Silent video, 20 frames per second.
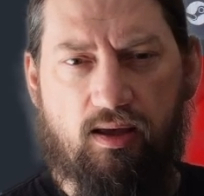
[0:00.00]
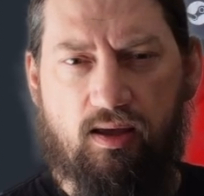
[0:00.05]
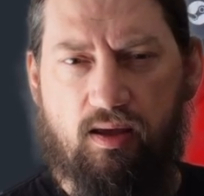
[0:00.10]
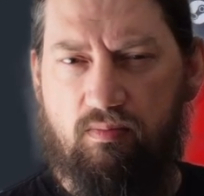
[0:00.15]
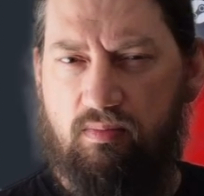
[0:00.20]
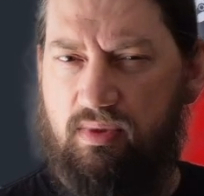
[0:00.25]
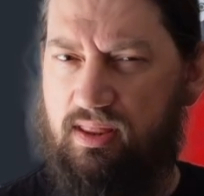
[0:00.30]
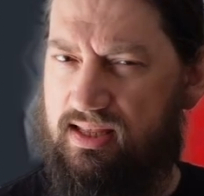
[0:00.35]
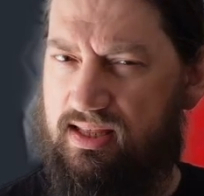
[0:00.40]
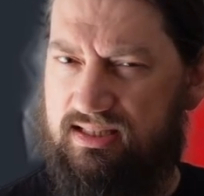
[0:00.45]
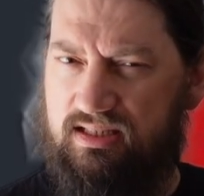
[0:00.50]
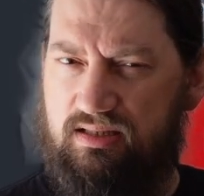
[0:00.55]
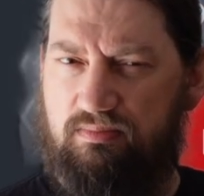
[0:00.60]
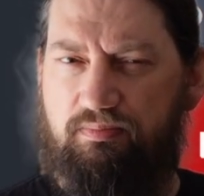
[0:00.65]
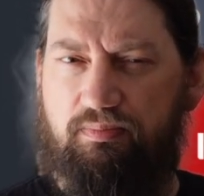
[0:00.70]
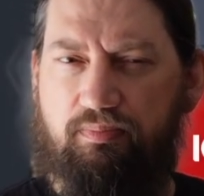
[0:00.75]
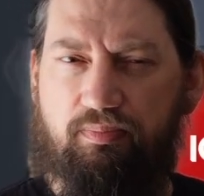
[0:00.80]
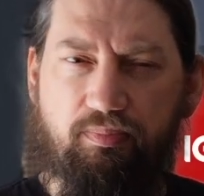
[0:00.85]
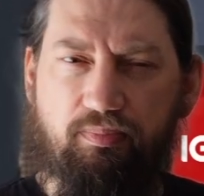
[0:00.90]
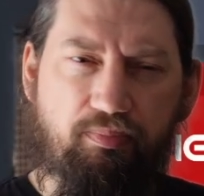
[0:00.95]
But that's
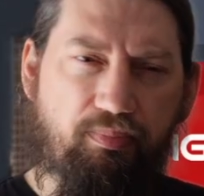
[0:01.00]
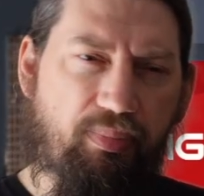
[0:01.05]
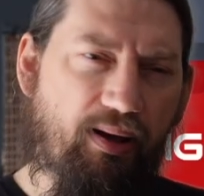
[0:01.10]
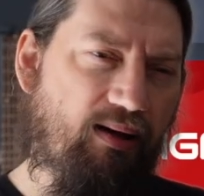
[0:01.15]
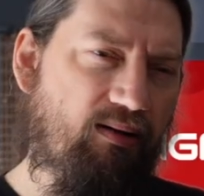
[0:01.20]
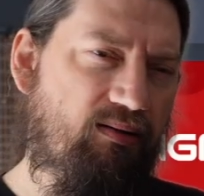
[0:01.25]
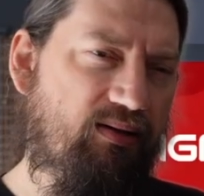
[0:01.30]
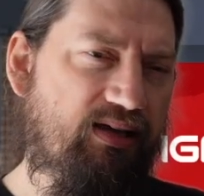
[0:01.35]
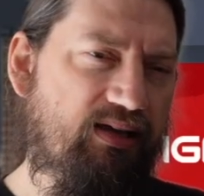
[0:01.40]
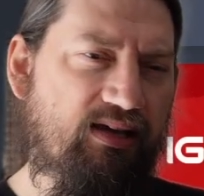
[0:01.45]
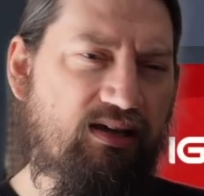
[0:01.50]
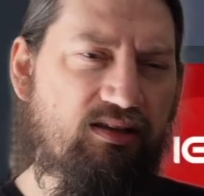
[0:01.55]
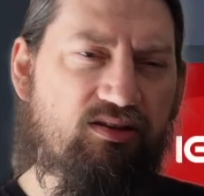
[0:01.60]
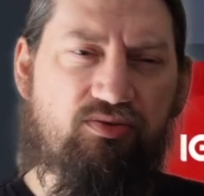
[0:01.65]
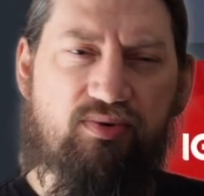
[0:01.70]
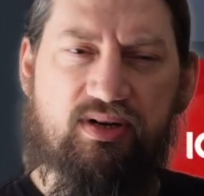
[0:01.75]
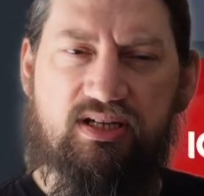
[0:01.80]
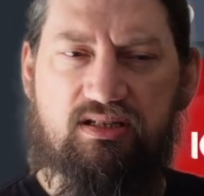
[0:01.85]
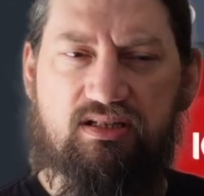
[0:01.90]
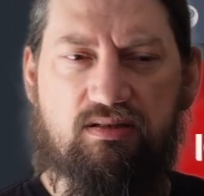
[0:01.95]
about it.
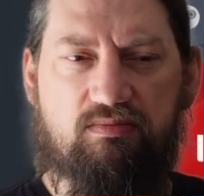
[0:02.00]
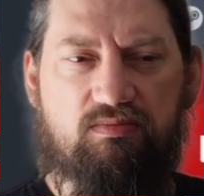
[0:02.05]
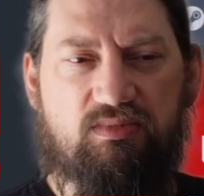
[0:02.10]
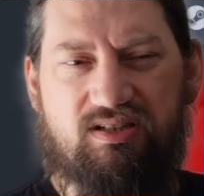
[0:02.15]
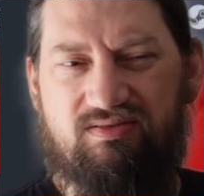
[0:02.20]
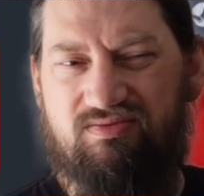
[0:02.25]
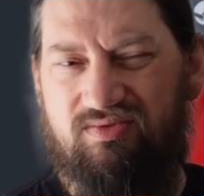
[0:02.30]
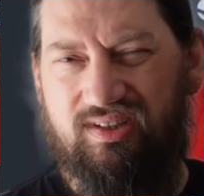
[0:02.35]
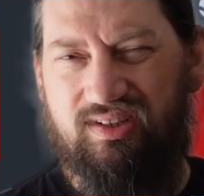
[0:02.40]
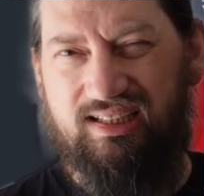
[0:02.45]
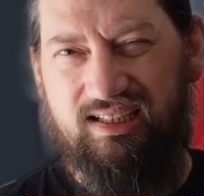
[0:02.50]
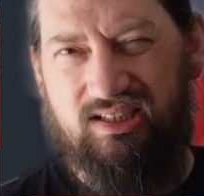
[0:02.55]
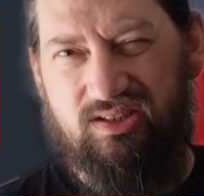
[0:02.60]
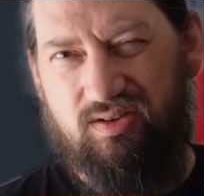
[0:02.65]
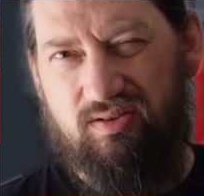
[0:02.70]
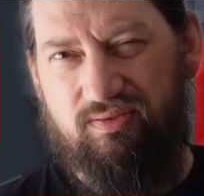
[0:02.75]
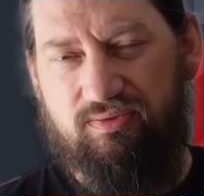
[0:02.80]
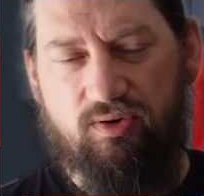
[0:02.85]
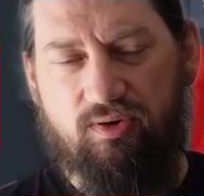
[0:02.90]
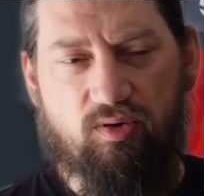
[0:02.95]
The rest of them didn't really
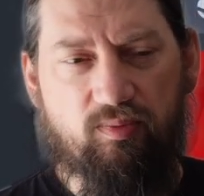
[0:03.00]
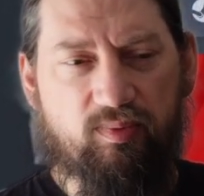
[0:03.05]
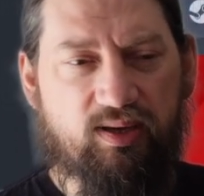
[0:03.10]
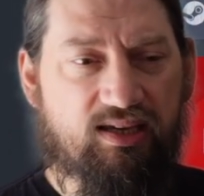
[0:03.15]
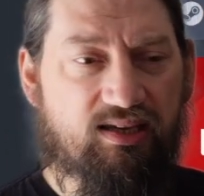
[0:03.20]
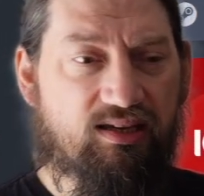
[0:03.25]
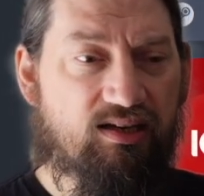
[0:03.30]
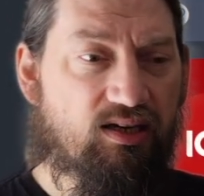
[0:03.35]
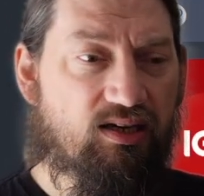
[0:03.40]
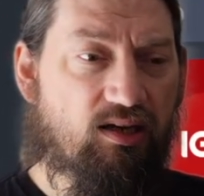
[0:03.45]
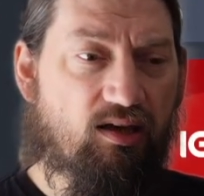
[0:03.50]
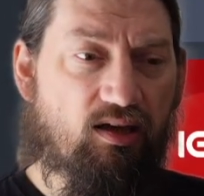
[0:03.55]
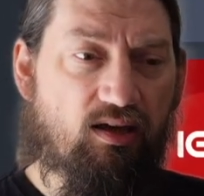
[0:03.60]
do it for me.